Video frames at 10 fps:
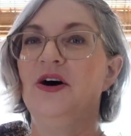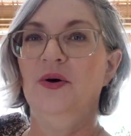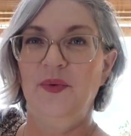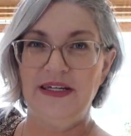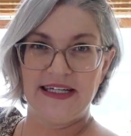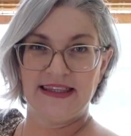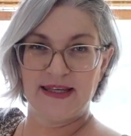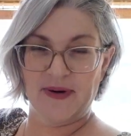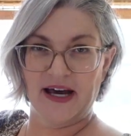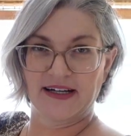We did
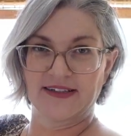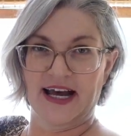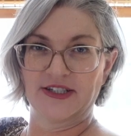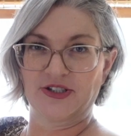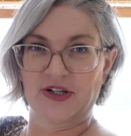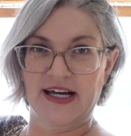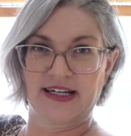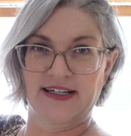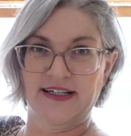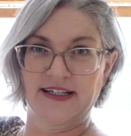the puck light
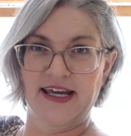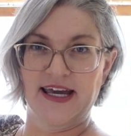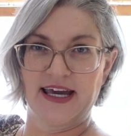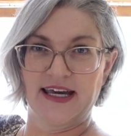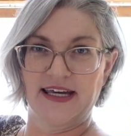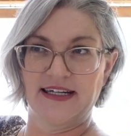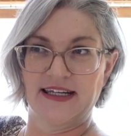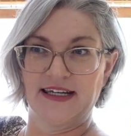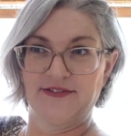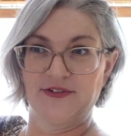trick, and
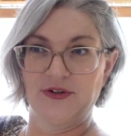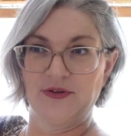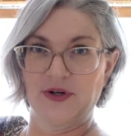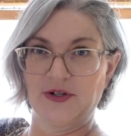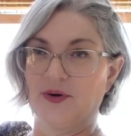if you don't know